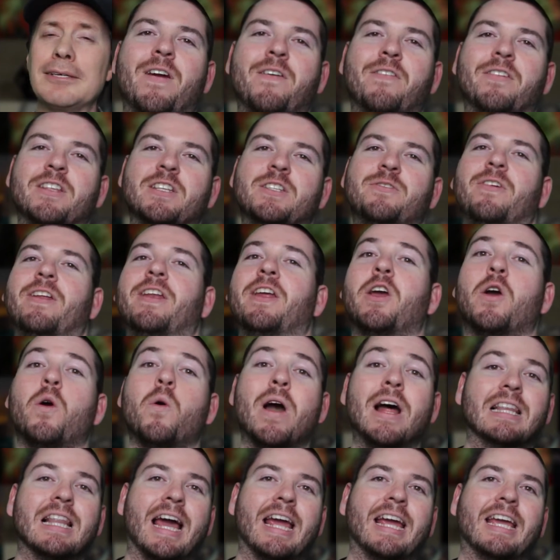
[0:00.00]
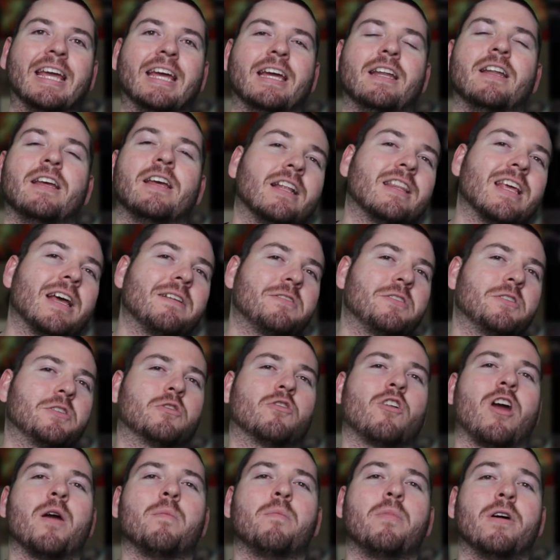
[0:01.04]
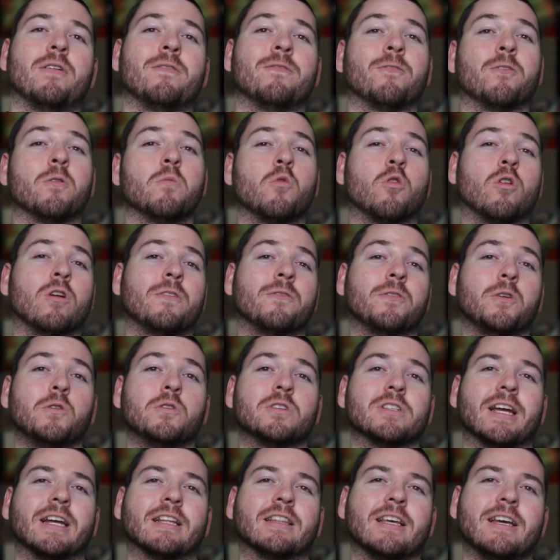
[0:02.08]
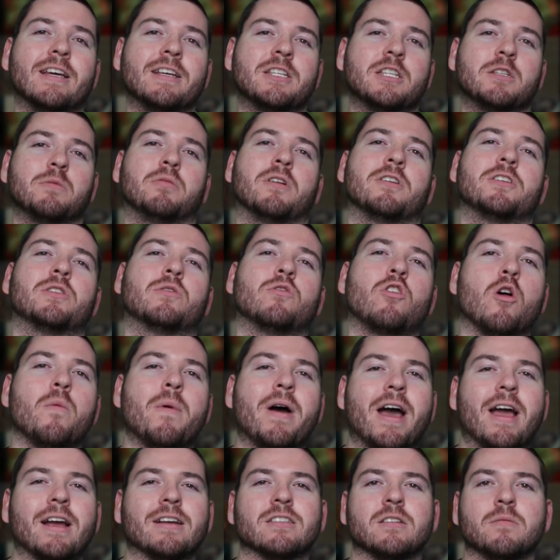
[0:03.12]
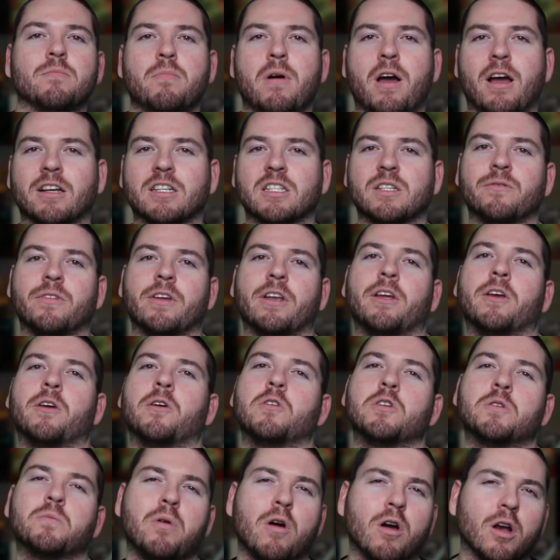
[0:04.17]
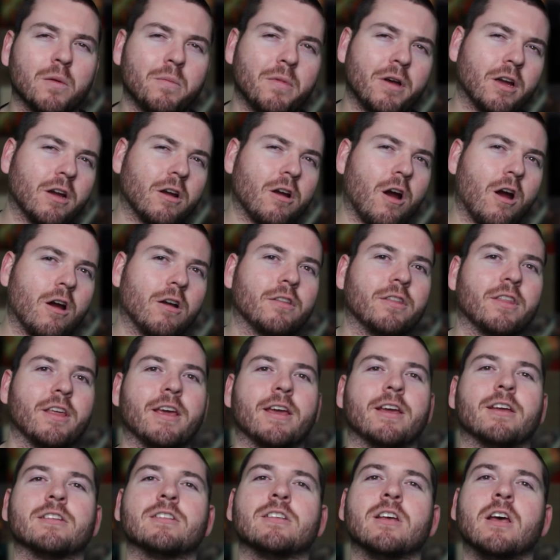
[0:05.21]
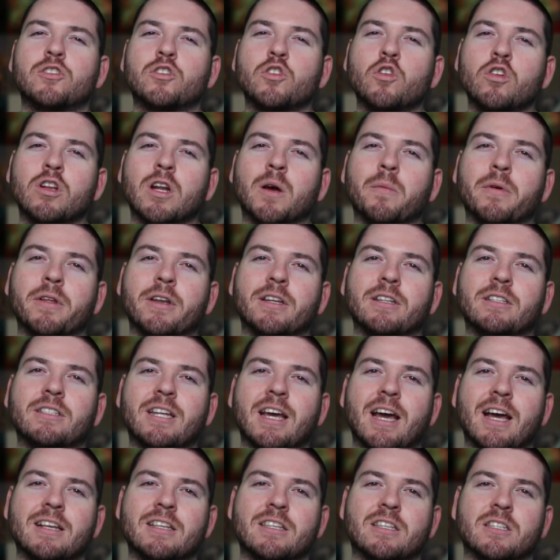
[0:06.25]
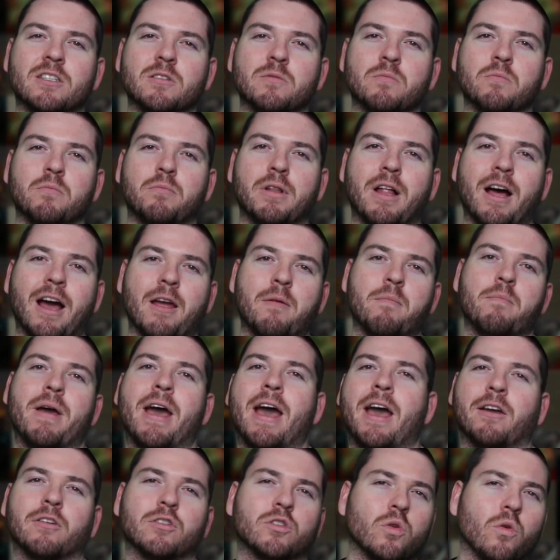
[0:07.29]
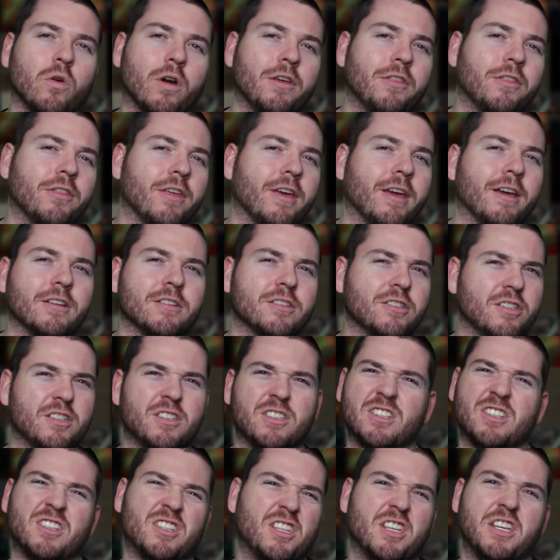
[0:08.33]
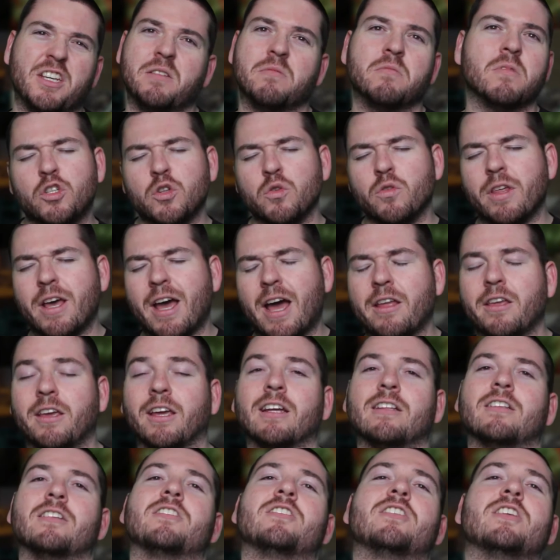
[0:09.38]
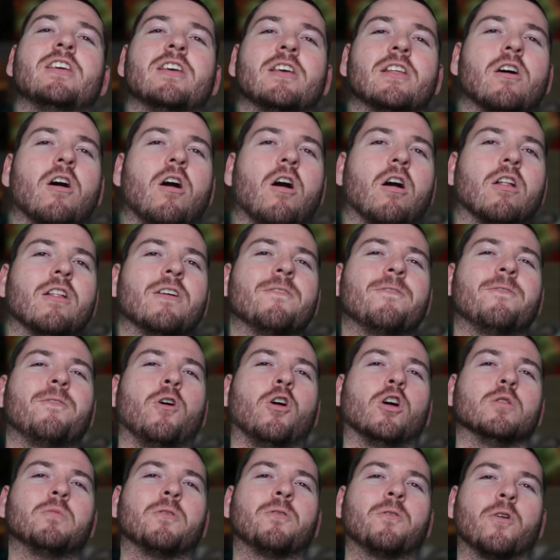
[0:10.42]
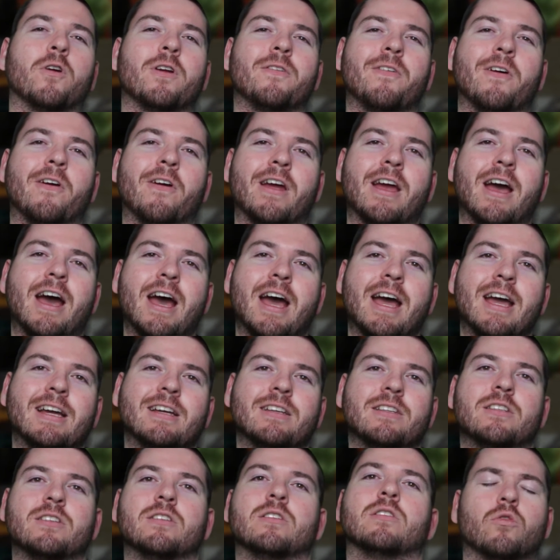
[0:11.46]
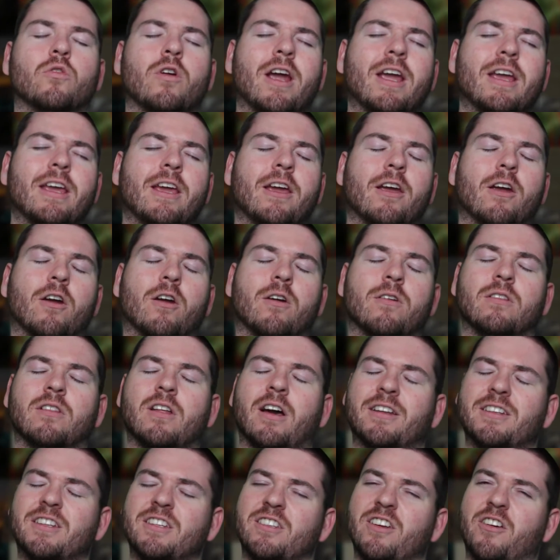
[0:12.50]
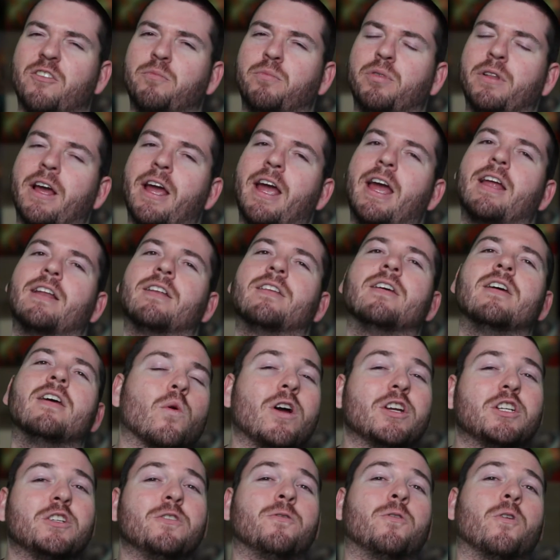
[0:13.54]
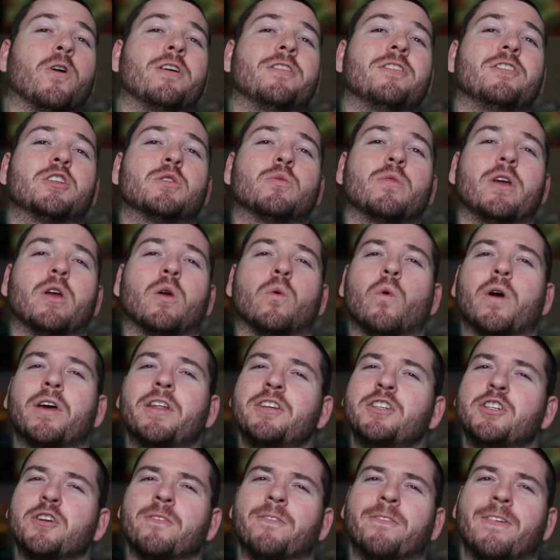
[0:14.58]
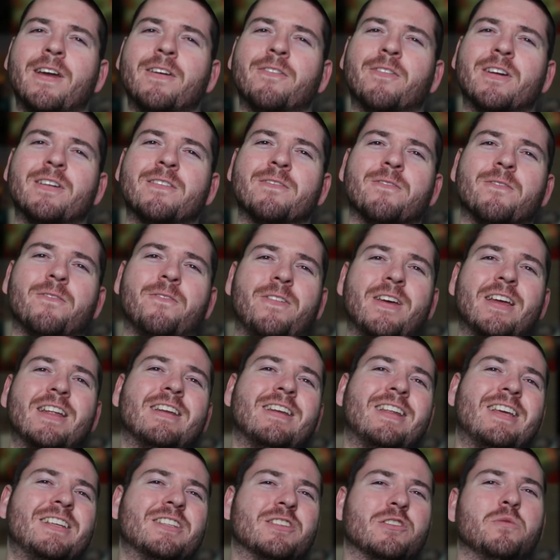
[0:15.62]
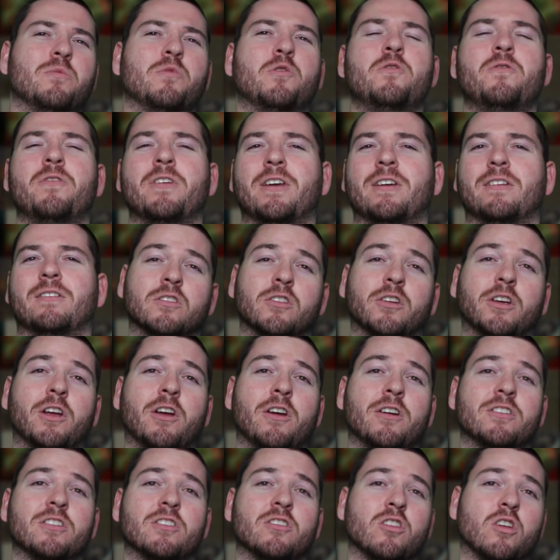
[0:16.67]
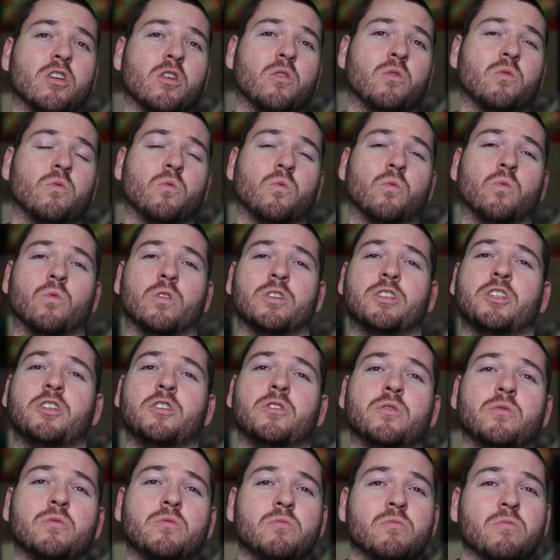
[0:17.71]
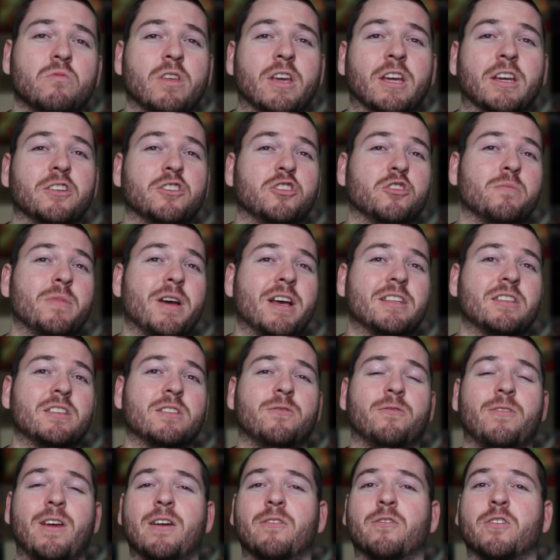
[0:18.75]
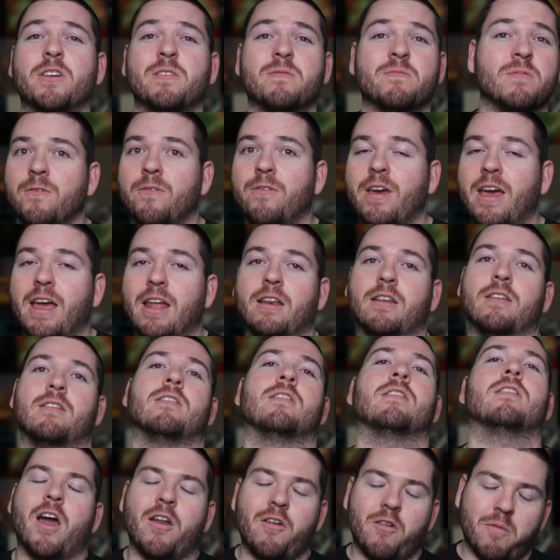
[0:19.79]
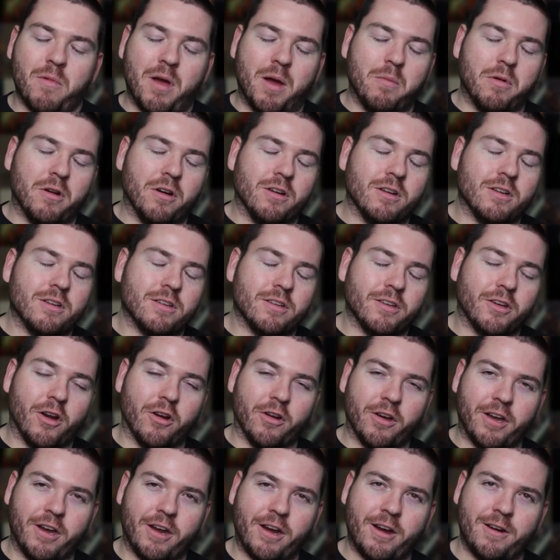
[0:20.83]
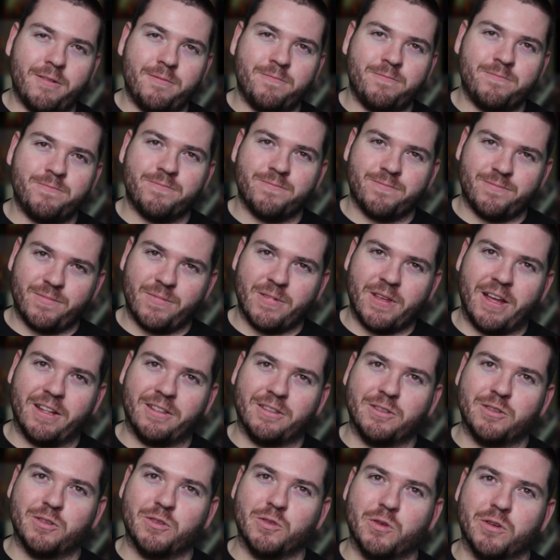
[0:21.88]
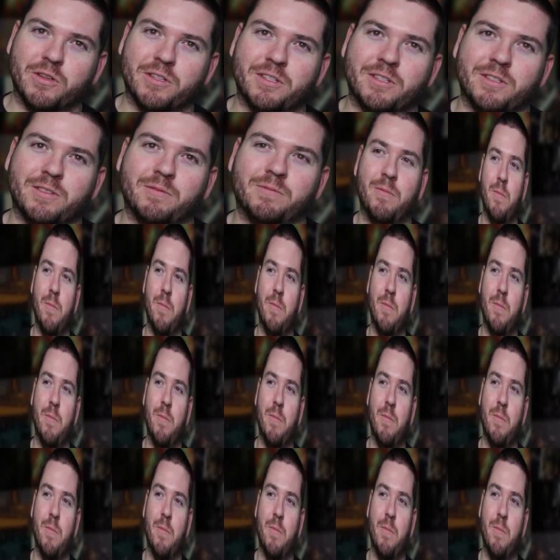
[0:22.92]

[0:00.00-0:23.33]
Favorite this video, like it, hit that subscribe button for more reviews like this, plus throwbacks, unboxing videos, Pokemon card things. Soon I'm going to test some blind pack toy things just to see. Do that, you get to see it all unfold before your very eyes. Great year, a lot of stuff planned. Question for you this week, what is your favorite Vin Diesel movie? So curious to know what you think is your best favorite Vin. And remember, you heard it here at the source.